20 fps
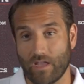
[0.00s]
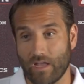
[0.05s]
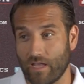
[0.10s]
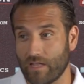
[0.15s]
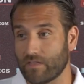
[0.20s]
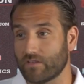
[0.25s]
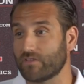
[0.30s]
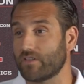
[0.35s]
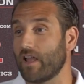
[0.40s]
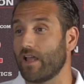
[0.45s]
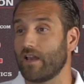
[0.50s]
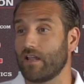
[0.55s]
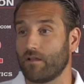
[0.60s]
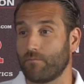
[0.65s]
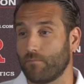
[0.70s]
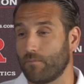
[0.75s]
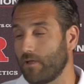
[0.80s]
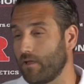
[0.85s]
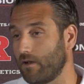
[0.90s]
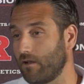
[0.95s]
in the
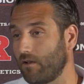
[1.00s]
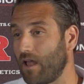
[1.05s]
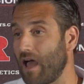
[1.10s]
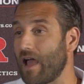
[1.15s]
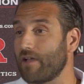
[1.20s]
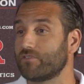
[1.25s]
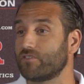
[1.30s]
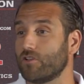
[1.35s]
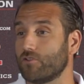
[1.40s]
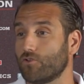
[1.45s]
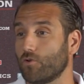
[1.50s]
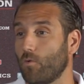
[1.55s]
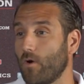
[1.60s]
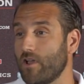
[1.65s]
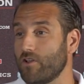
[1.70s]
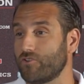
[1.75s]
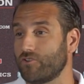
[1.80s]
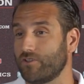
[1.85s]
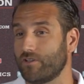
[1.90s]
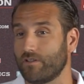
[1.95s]
stadium in a live
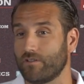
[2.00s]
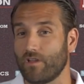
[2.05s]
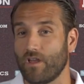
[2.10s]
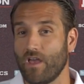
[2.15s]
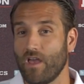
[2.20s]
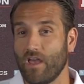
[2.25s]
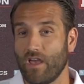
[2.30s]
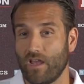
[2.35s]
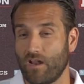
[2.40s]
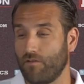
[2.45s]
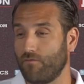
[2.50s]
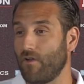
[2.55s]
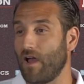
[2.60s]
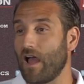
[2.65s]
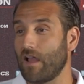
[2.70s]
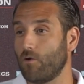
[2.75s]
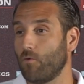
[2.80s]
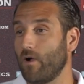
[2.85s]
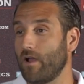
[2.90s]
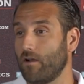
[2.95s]
situation and
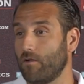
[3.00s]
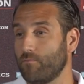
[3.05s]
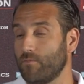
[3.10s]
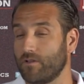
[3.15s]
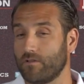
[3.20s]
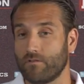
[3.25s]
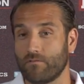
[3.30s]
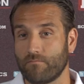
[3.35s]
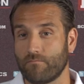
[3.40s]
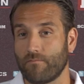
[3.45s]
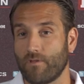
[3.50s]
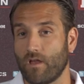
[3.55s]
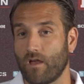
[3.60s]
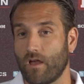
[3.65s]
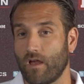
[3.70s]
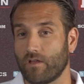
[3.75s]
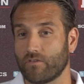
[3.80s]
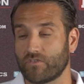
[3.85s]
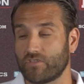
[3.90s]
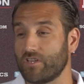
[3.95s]
evaluate him
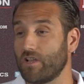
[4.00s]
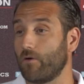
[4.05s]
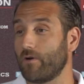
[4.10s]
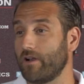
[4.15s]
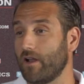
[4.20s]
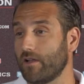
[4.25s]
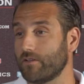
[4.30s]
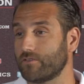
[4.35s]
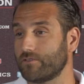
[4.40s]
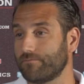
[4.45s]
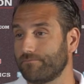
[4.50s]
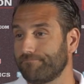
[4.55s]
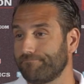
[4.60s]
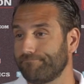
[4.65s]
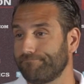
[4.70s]
and see how he does.